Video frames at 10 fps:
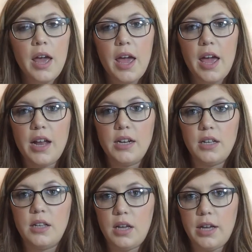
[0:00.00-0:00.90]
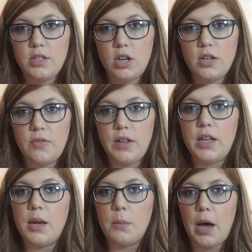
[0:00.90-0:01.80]
and it started
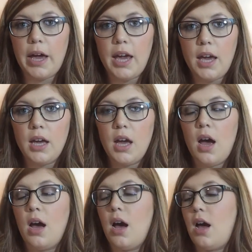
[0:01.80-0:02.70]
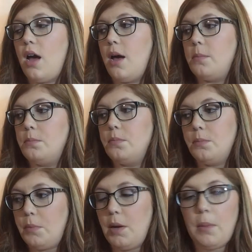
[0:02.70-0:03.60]
feeling muggy. And
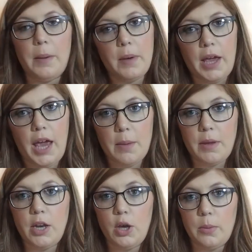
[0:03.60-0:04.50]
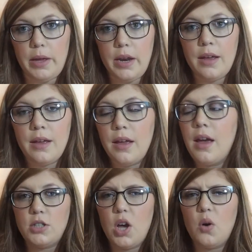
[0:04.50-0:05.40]
by muggy, I mean humid.
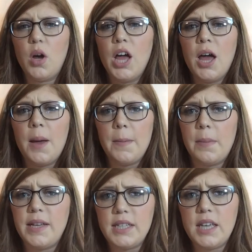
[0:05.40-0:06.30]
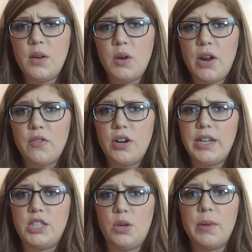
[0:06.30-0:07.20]
So basically, whenever
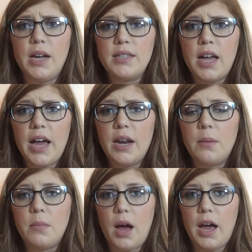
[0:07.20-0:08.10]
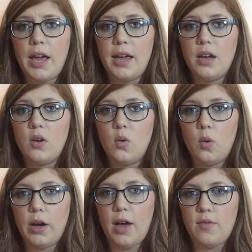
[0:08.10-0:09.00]
it's humid outside, I
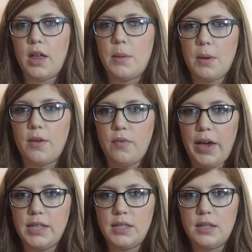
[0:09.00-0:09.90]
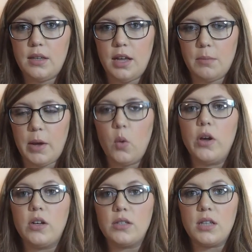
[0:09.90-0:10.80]
feel like my face and my
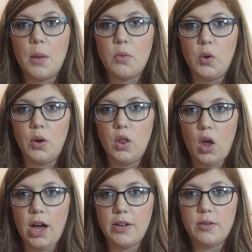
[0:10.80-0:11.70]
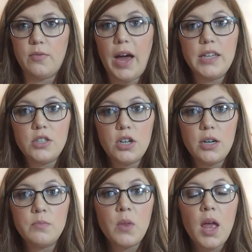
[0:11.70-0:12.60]
oils come through a lot
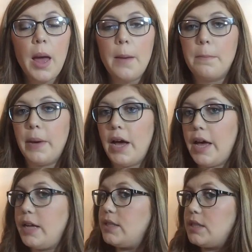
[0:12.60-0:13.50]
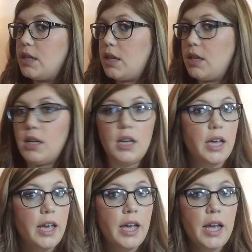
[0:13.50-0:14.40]
faster, but
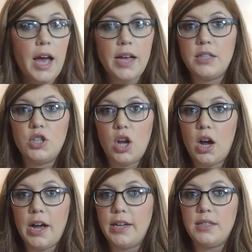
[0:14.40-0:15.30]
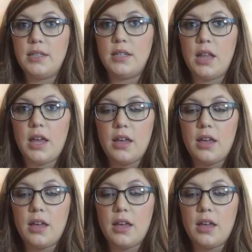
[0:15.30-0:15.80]
it has not